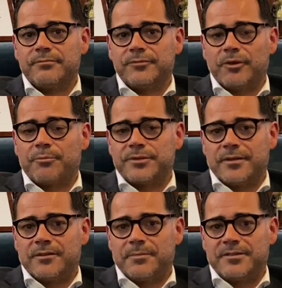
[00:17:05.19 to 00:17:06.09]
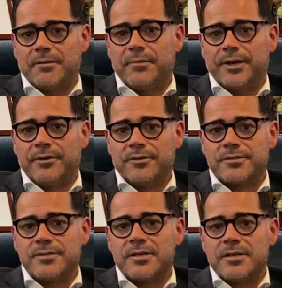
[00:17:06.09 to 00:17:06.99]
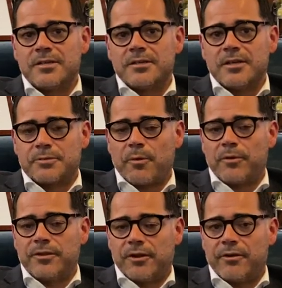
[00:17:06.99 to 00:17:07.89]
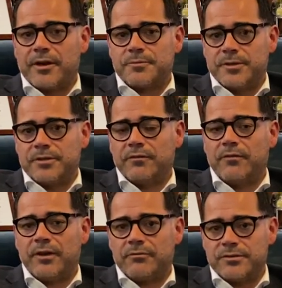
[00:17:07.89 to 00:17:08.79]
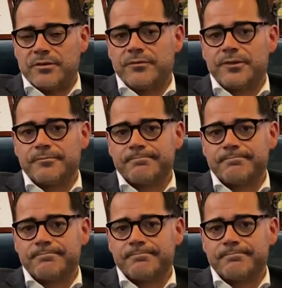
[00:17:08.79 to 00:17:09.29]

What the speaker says: don't pretend to be somebody else. It's probably the greatest piece I've ever received.